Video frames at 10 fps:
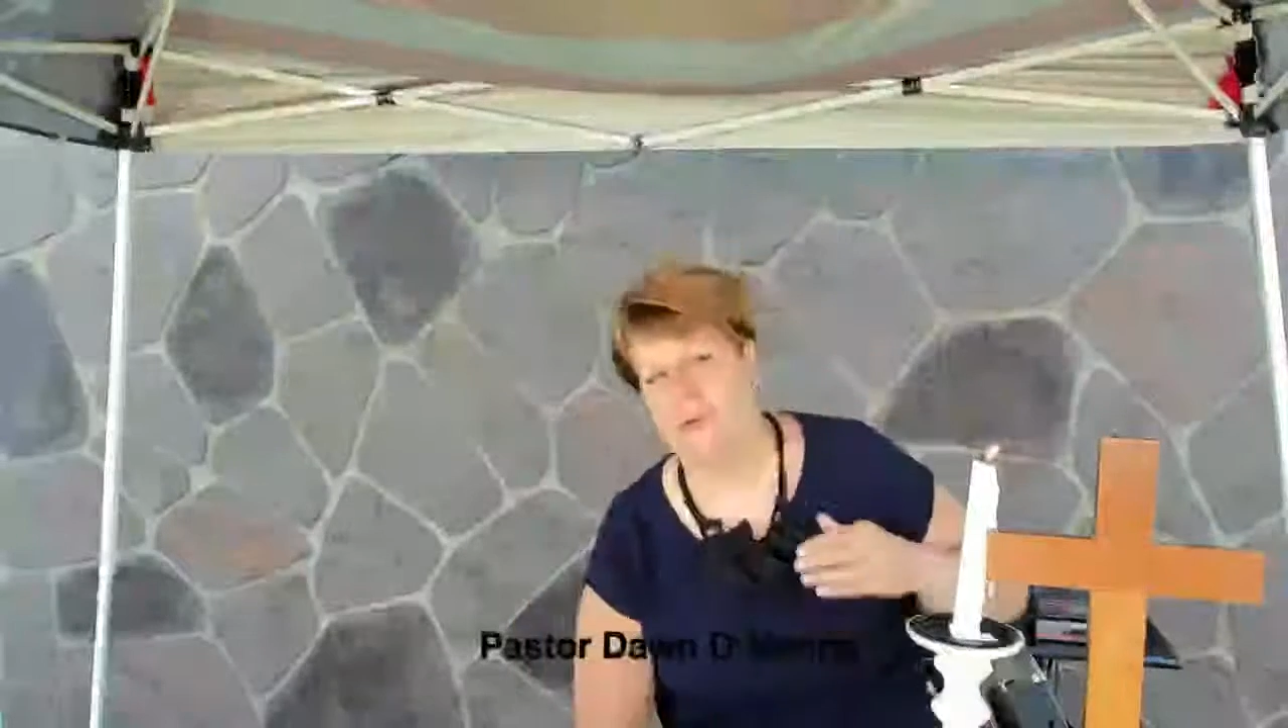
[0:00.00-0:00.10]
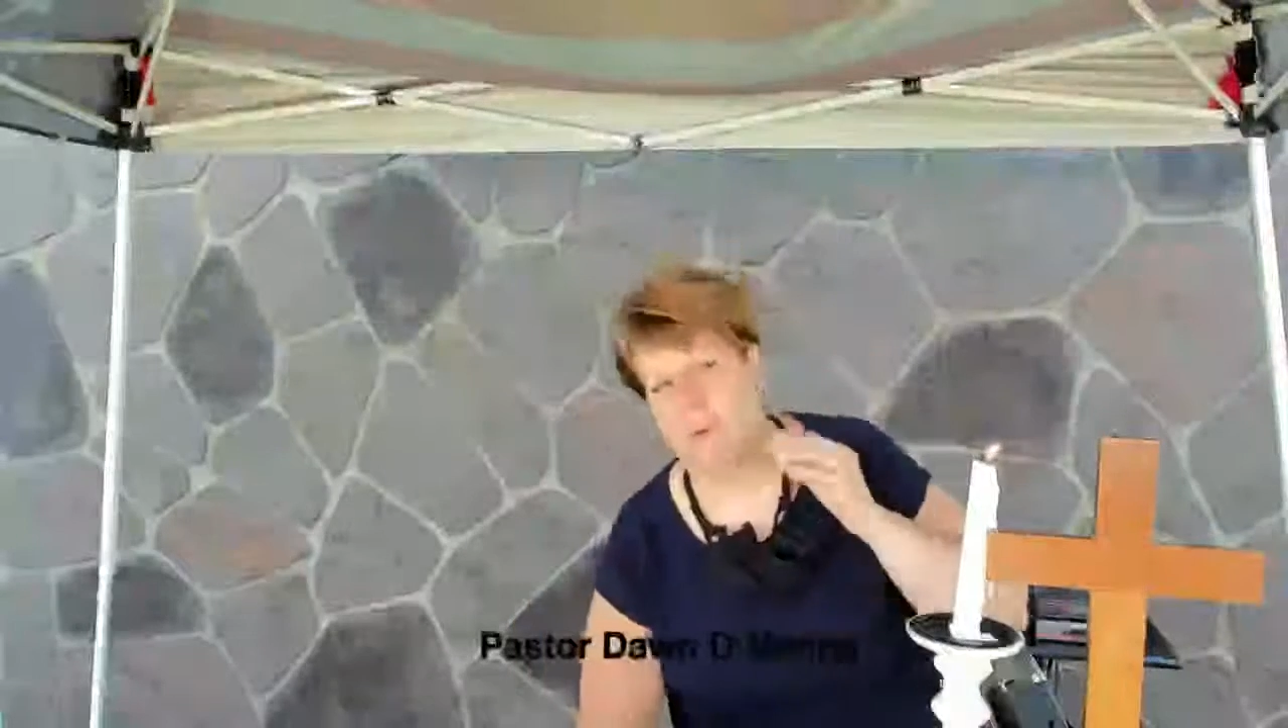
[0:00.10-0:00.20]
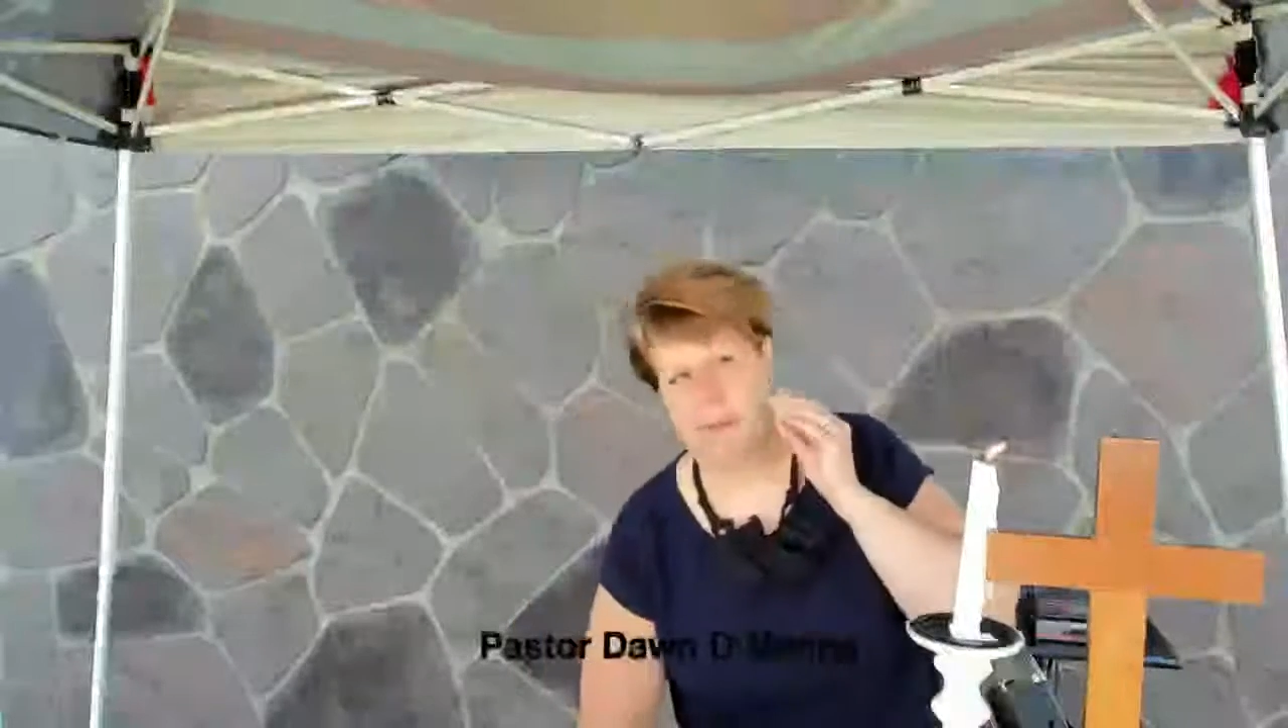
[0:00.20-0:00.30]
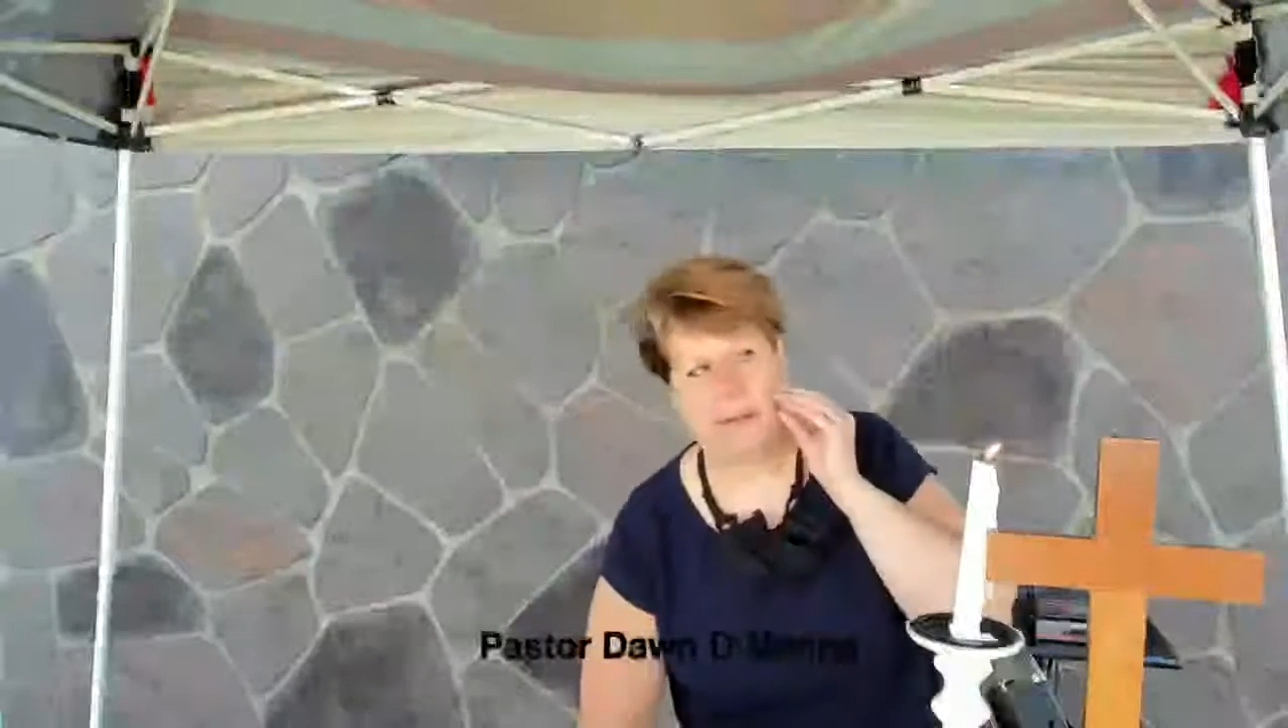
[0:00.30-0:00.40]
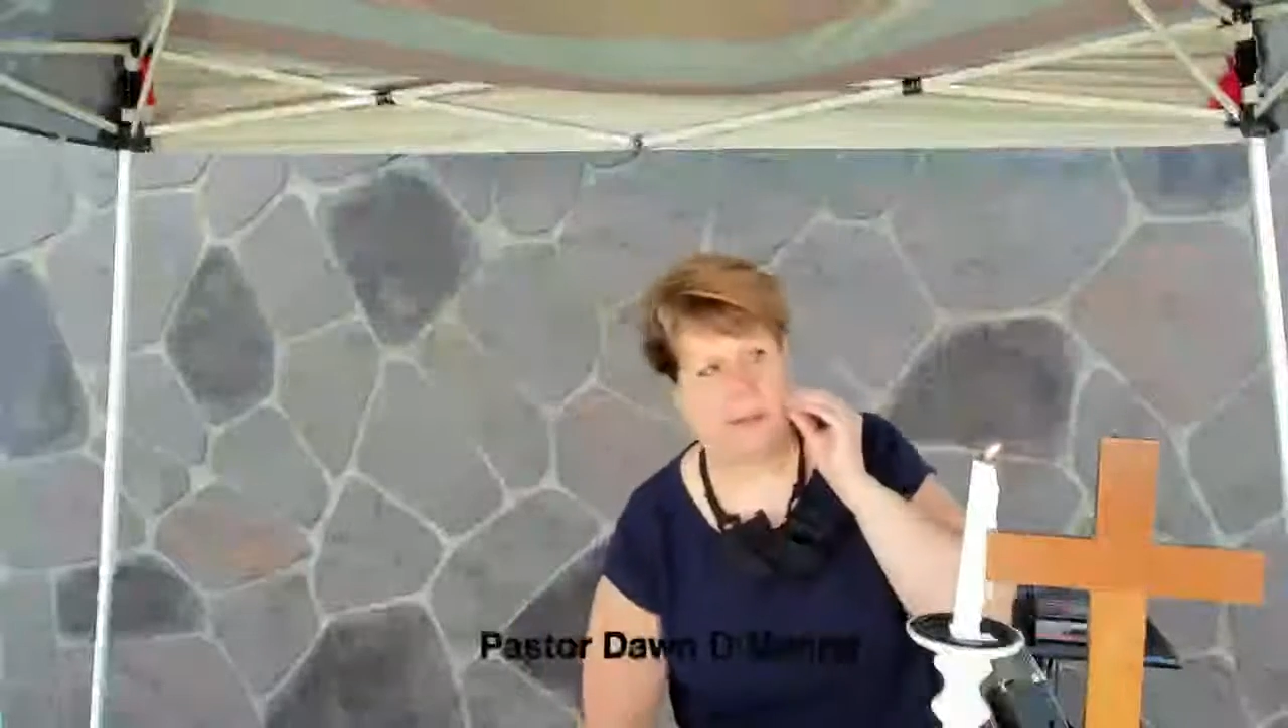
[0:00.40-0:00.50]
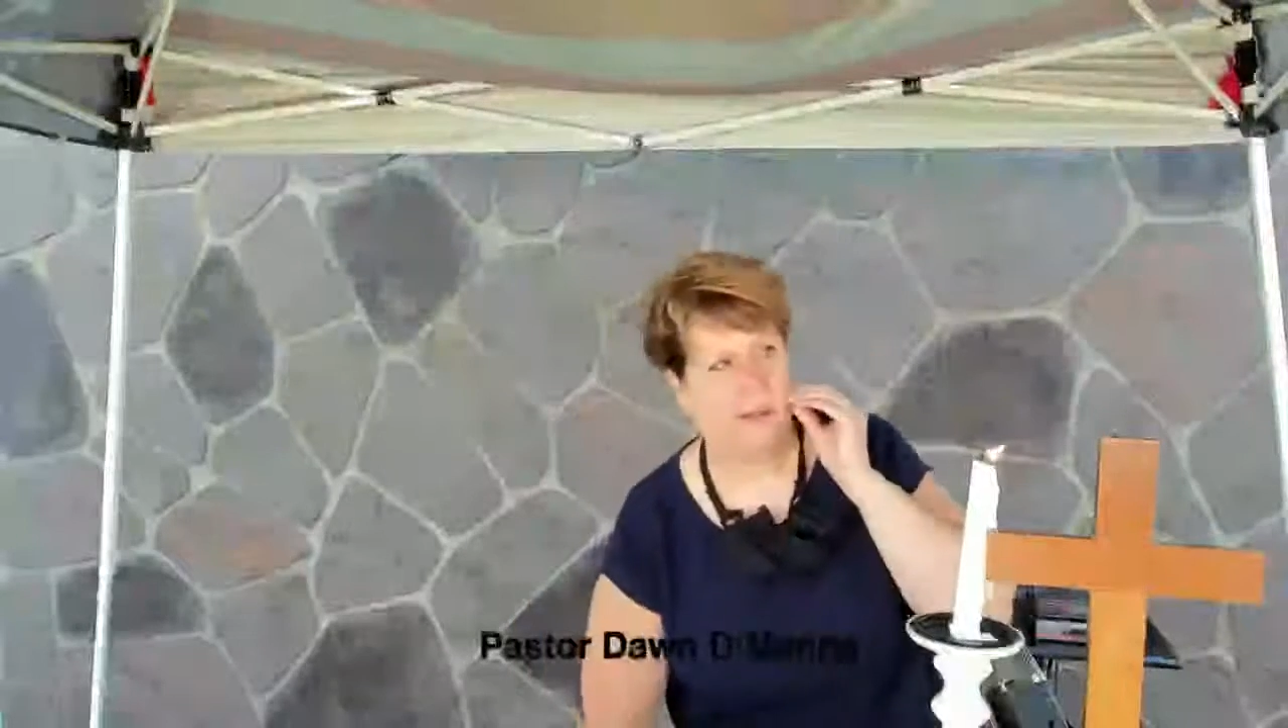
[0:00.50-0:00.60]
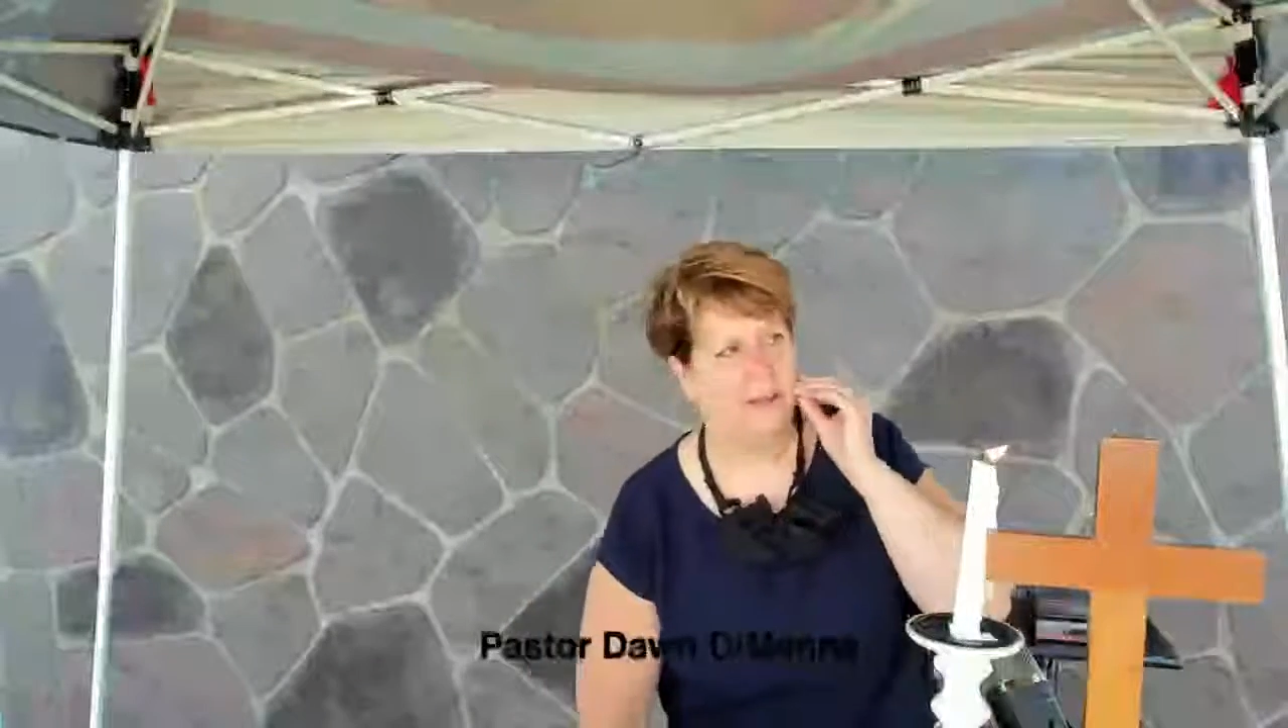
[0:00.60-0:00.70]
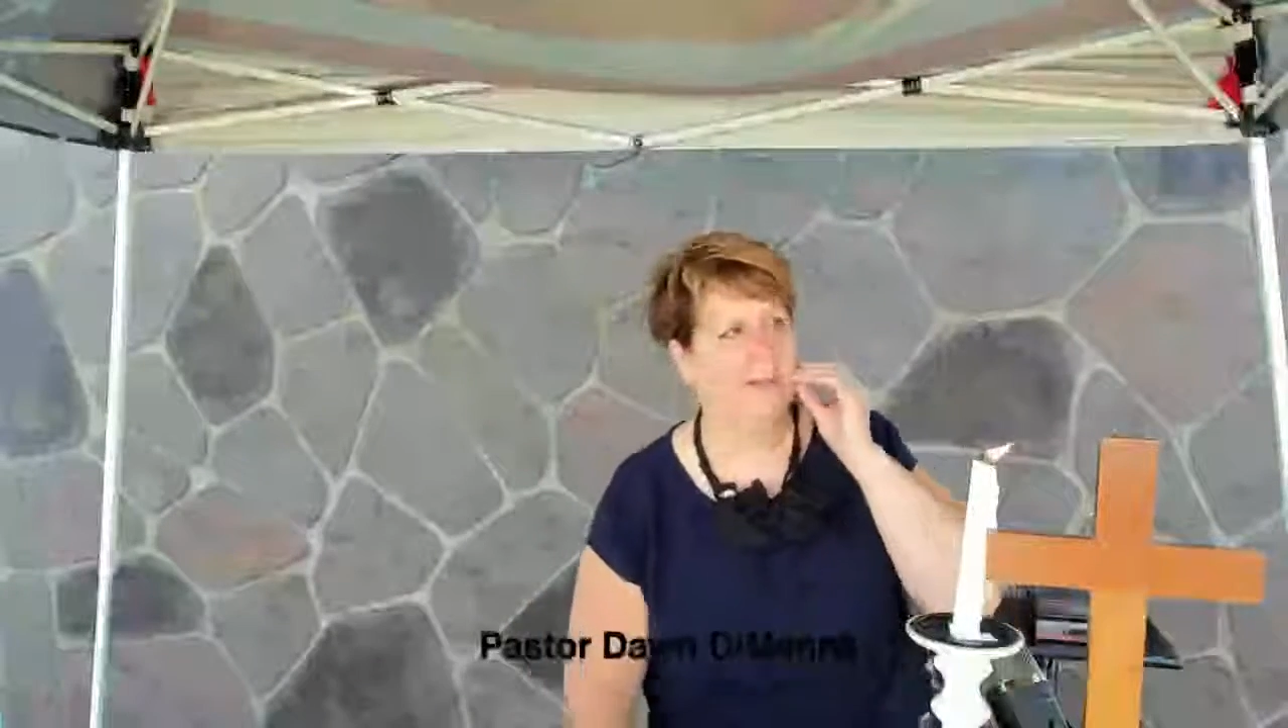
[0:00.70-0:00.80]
on my knee.